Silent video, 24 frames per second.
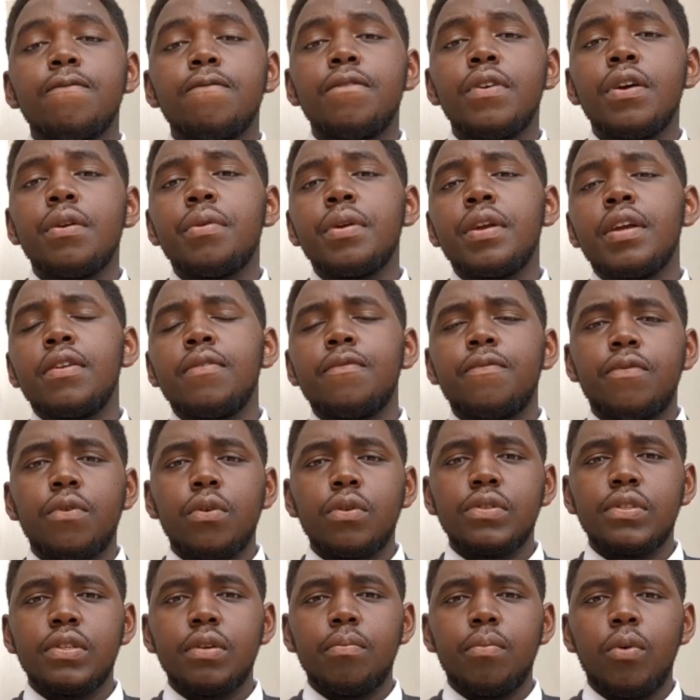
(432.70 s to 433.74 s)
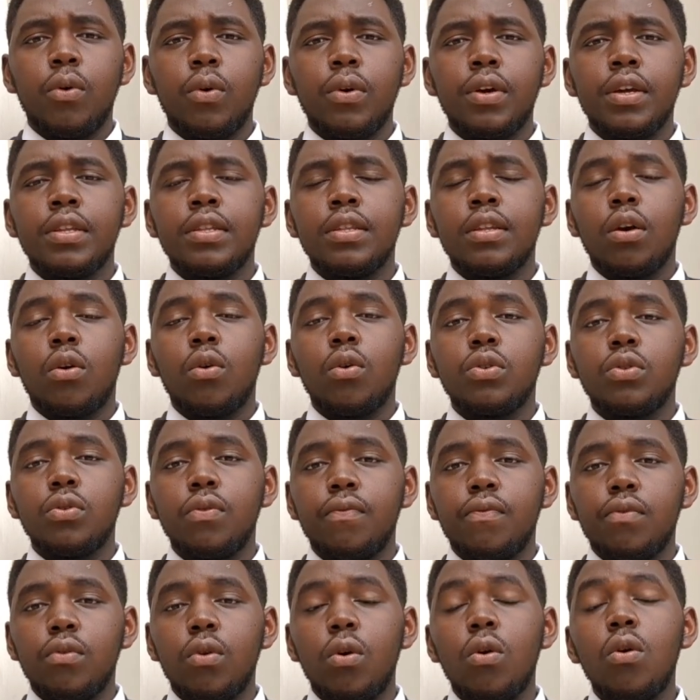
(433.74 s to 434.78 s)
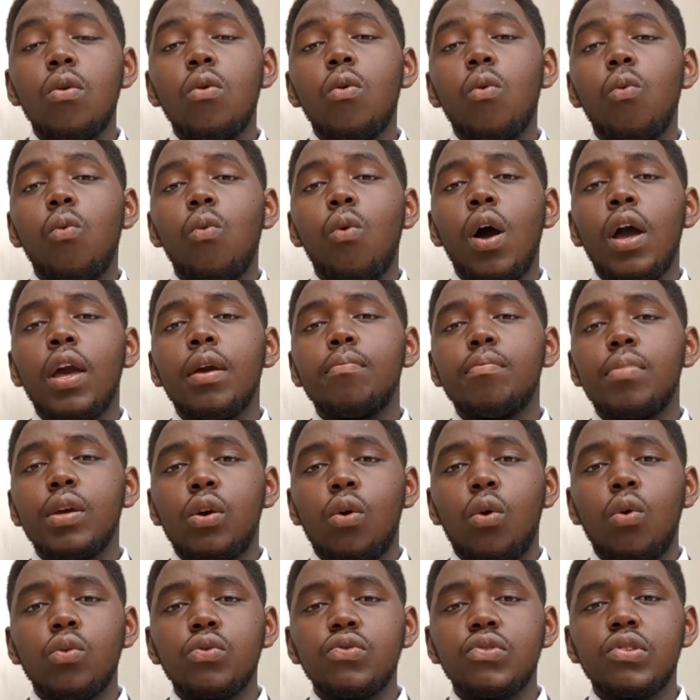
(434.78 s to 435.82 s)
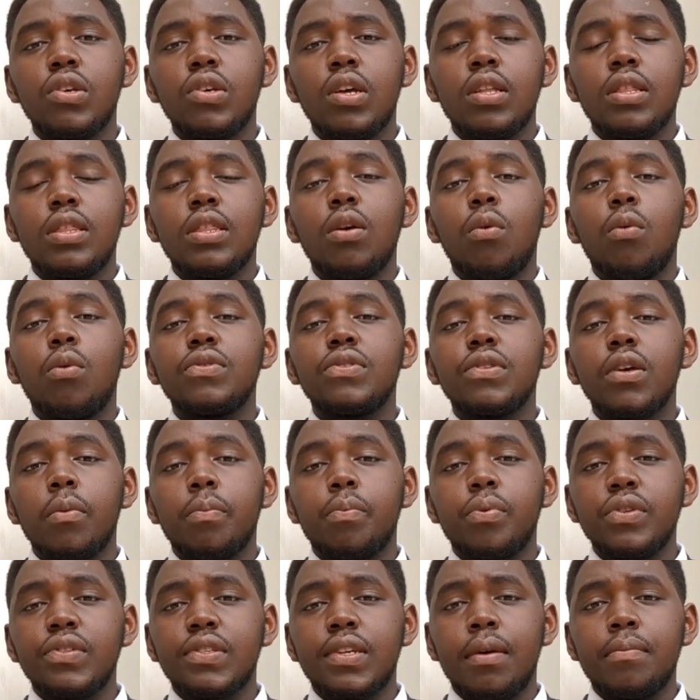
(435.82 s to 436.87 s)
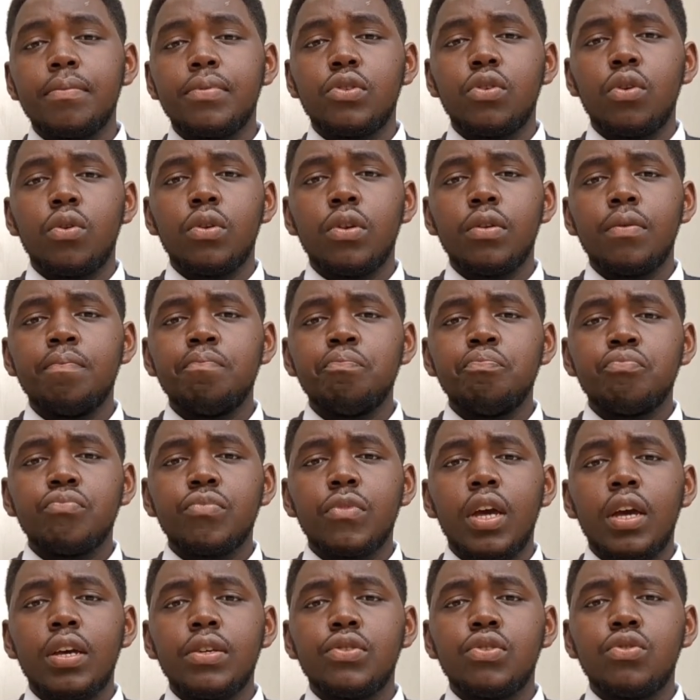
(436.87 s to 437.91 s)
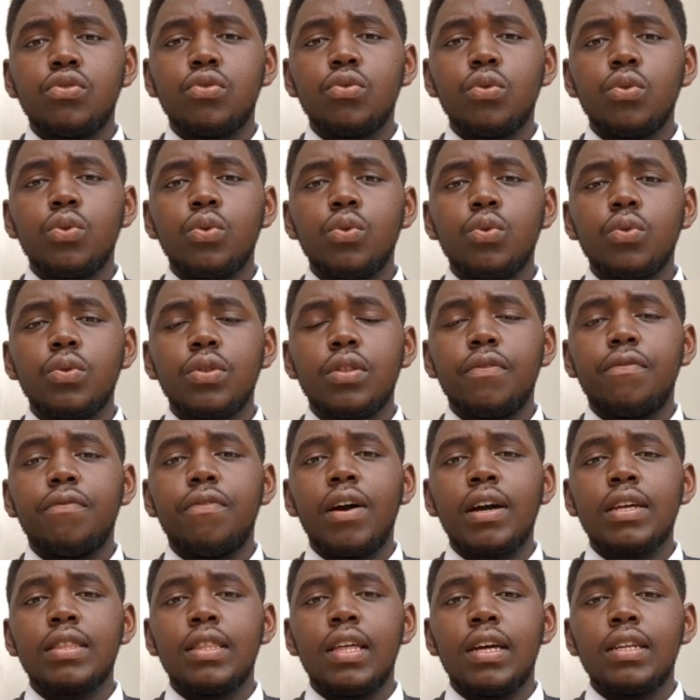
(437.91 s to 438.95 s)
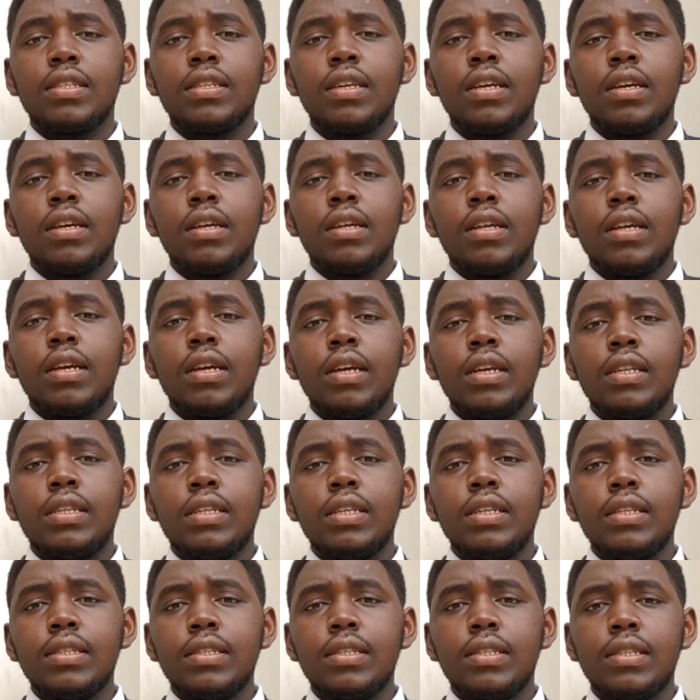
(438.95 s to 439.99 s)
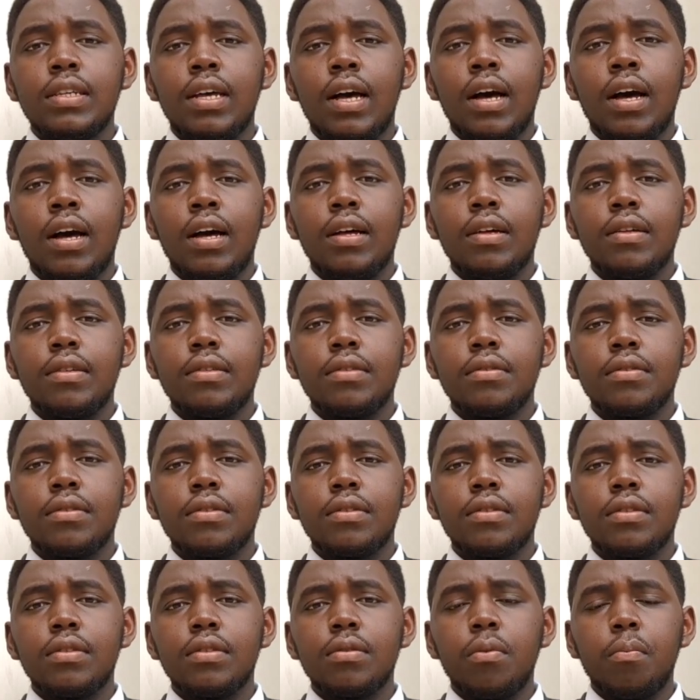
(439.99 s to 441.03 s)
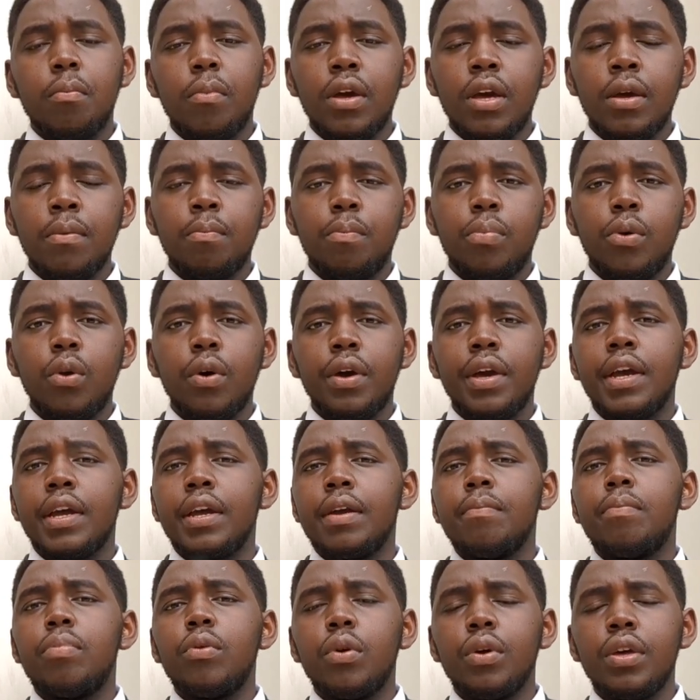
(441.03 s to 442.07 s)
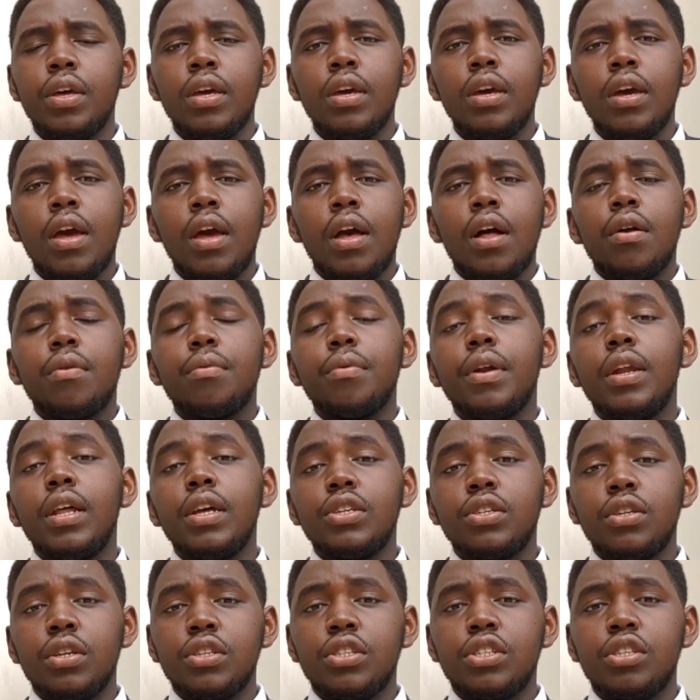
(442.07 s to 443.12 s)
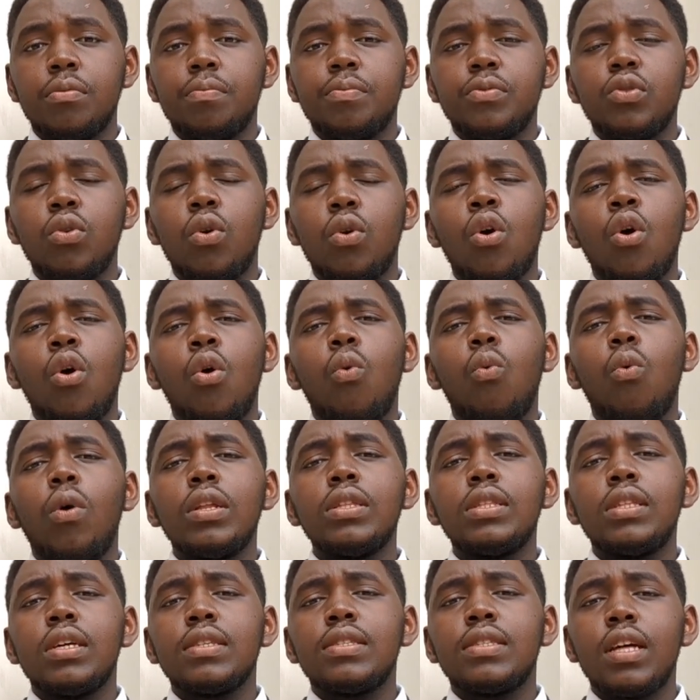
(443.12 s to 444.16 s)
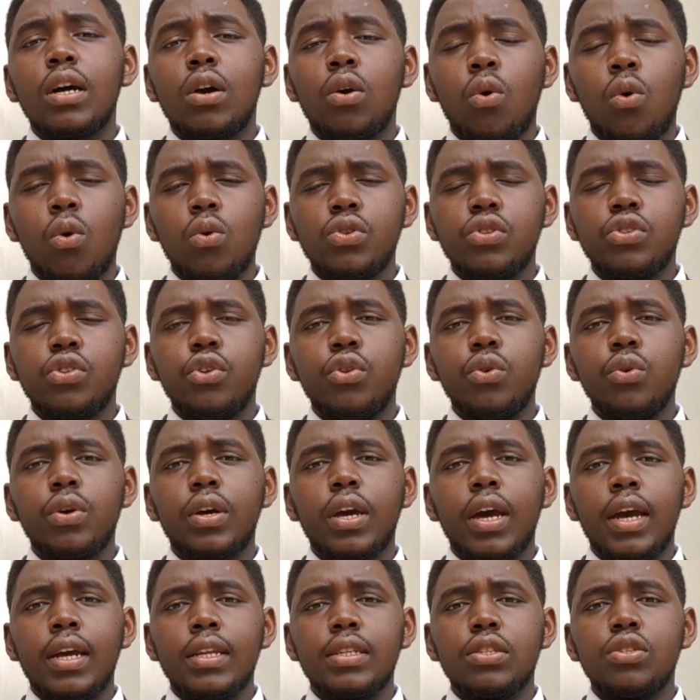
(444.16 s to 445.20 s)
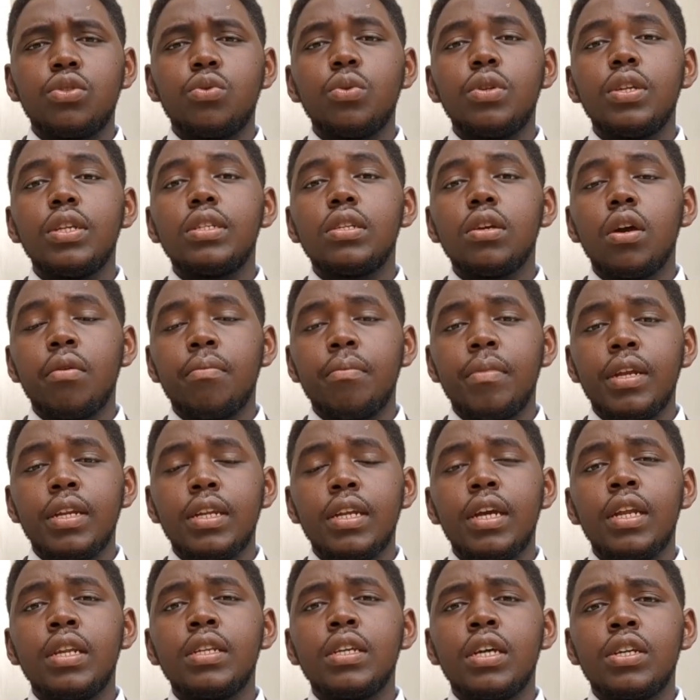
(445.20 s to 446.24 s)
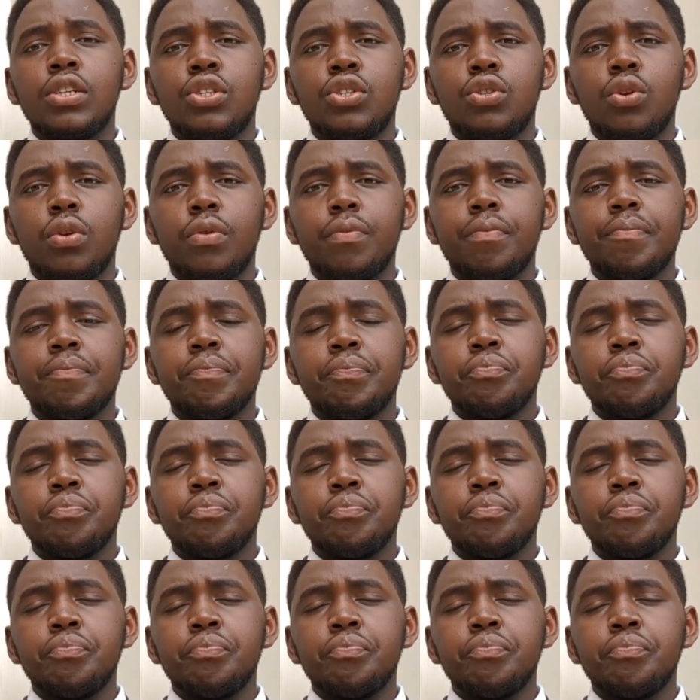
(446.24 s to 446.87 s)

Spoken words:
very enforceable in the court of law. Why? Because there was a presumption as to the fact that it is employer-employee relationship. So what does the court look at to determine intention